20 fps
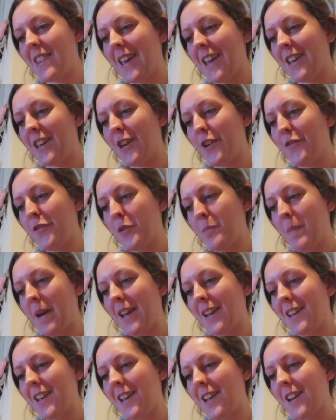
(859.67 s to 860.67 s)
Thank you for
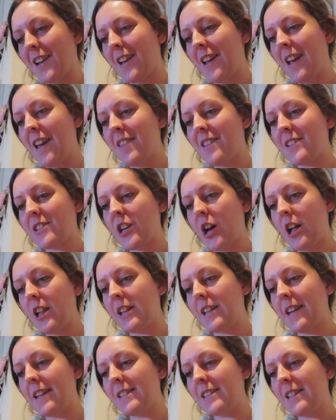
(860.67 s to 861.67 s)
making this
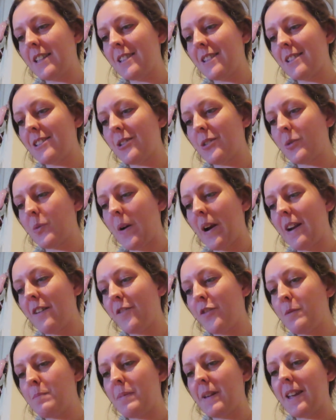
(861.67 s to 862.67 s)
holiday season so great
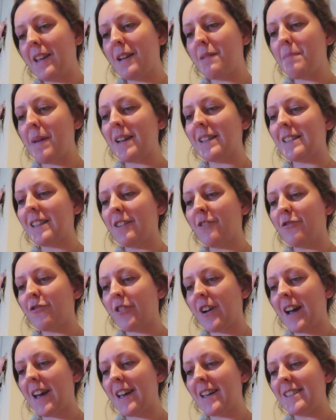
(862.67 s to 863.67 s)
and for being amazing
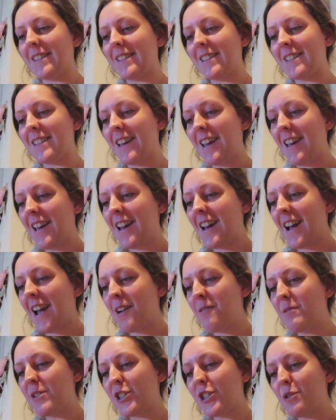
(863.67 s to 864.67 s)
friends.
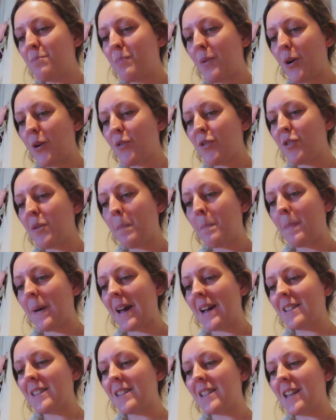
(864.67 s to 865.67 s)
I wish you both the
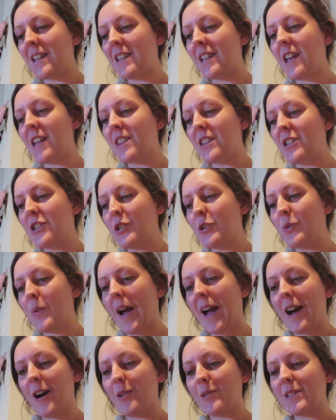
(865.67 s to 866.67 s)
best in the new
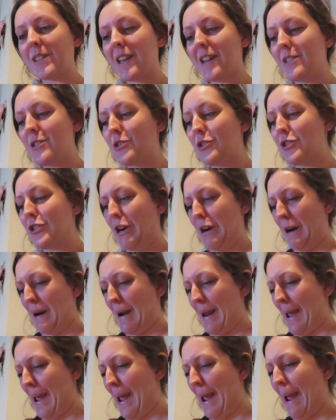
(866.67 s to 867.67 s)
house and
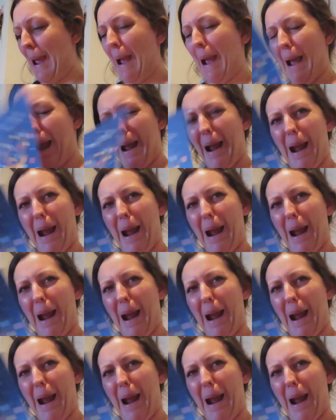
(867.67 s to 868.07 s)
journey.